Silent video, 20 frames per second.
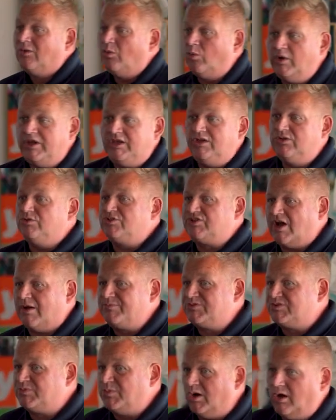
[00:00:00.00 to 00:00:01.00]
We use
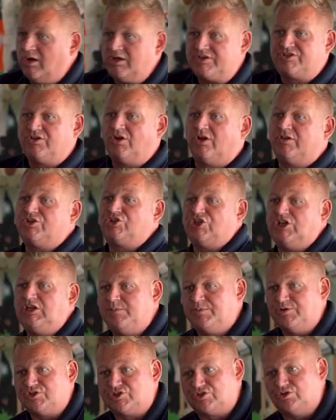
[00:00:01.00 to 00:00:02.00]
HubSpot. It's not the
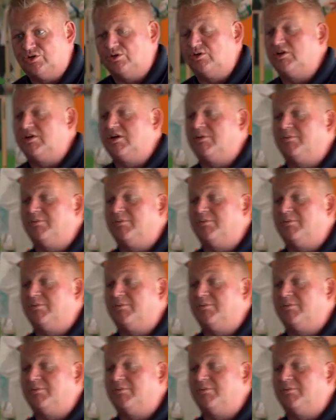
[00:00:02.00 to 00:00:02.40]
cheapest tool in